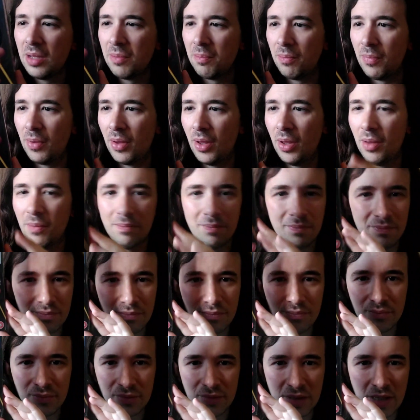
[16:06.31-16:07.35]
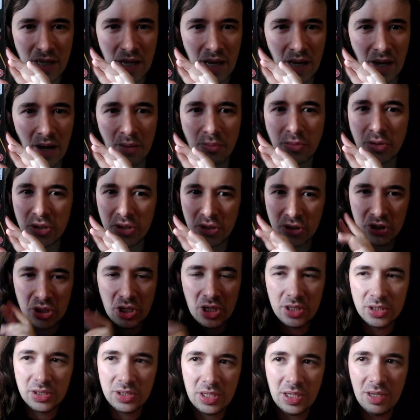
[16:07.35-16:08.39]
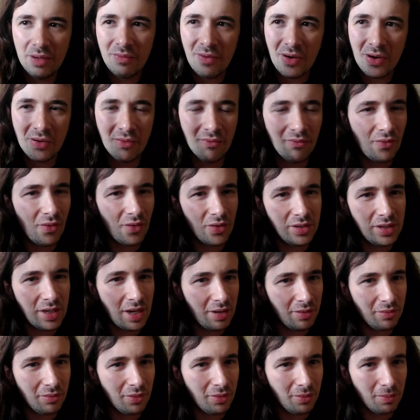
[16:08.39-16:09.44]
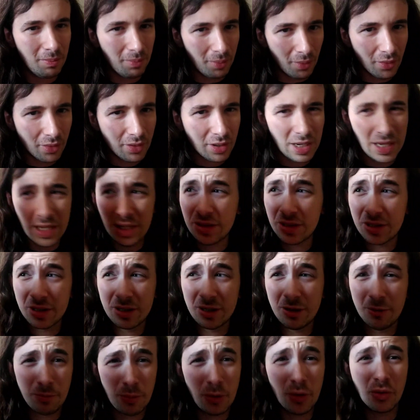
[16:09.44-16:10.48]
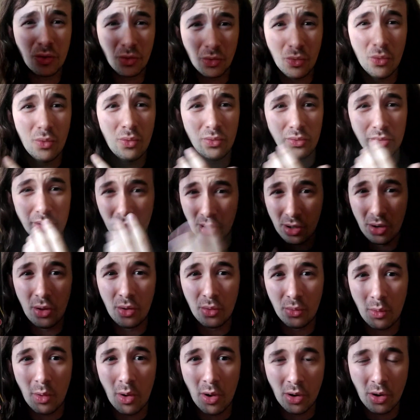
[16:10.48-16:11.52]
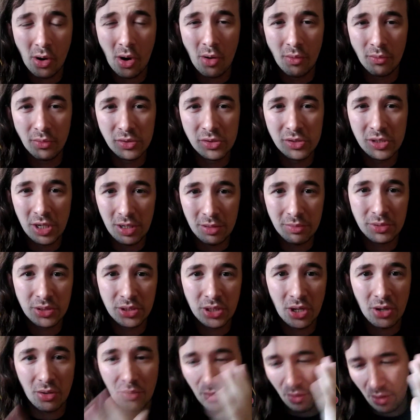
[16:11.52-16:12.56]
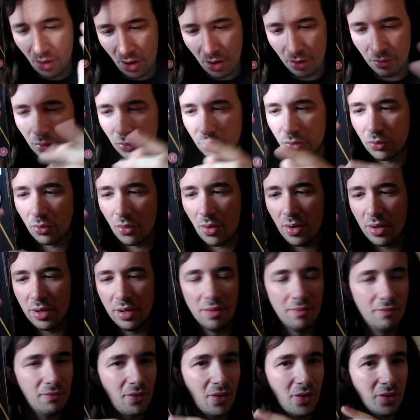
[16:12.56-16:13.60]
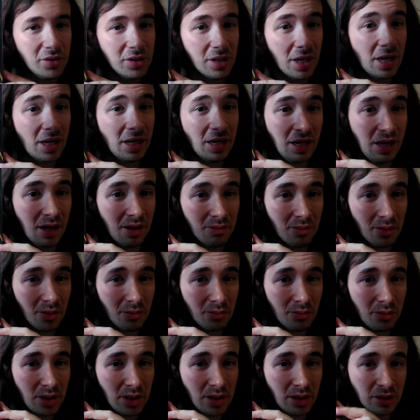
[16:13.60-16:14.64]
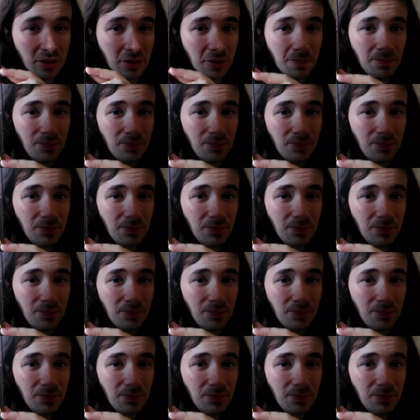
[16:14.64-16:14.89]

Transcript: But yeah, I'm going to see if I can find out the book. Is the book called A Clockwork Orange? If so, I will try and find it and give it a read.